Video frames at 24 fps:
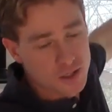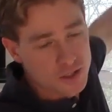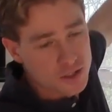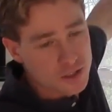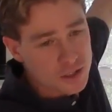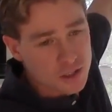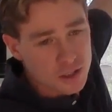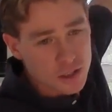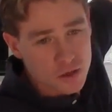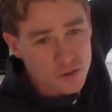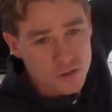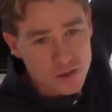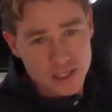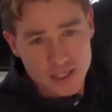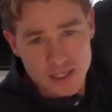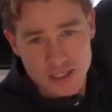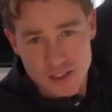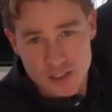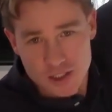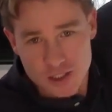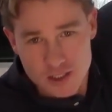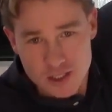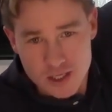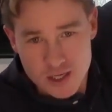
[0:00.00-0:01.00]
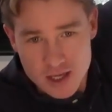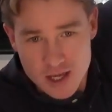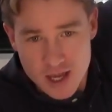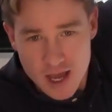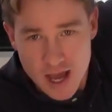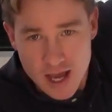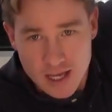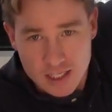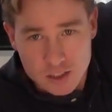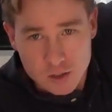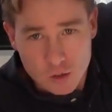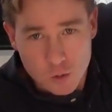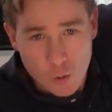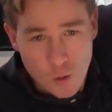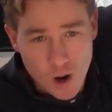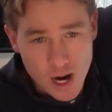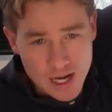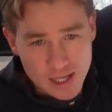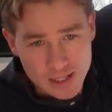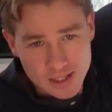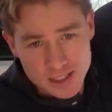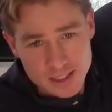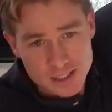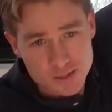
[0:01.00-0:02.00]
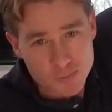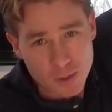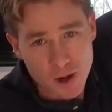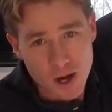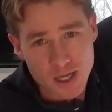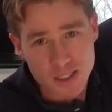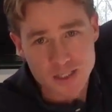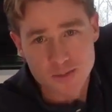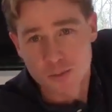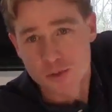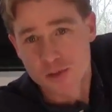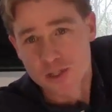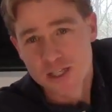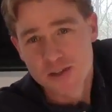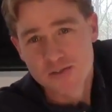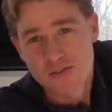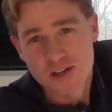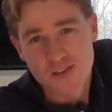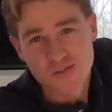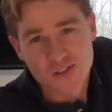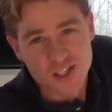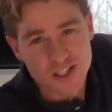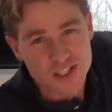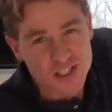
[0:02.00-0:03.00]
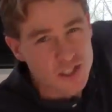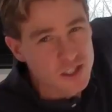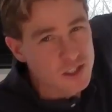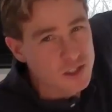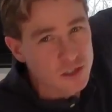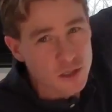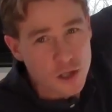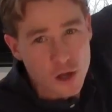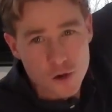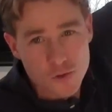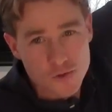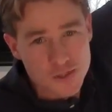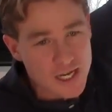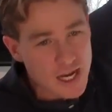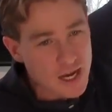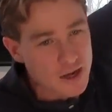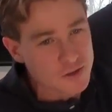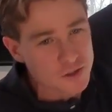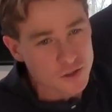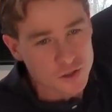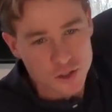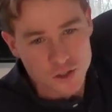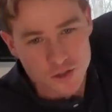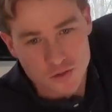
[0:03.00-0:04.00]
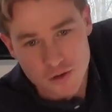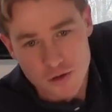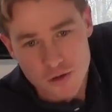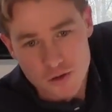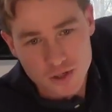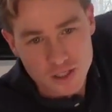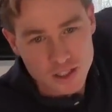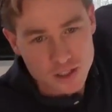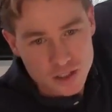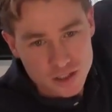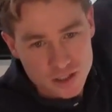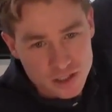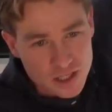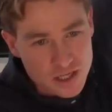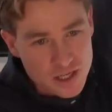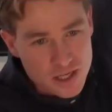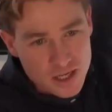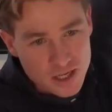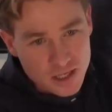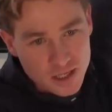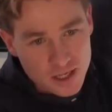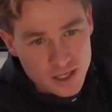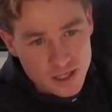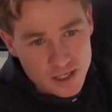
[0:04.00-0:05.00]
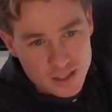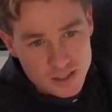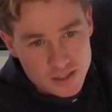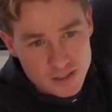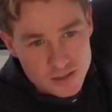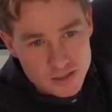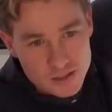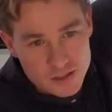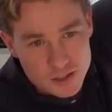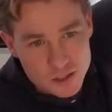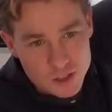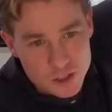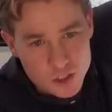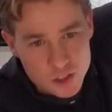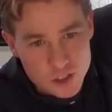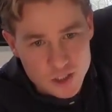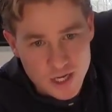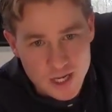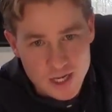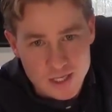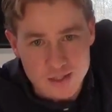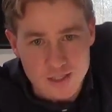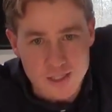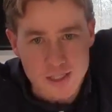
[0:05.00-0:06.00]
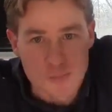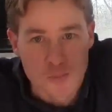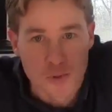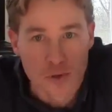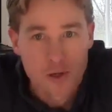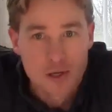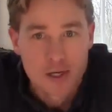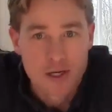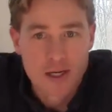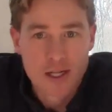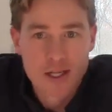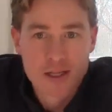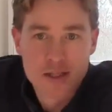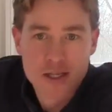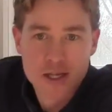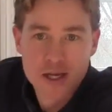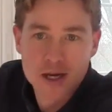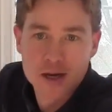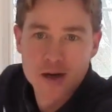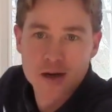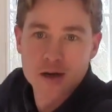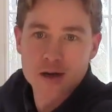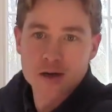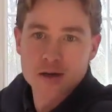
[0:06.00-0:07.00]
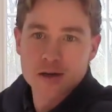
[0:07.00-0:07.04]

Just go in and just as quietly as possible, even if you slowed down your stroke, and just kind of gently put it in there.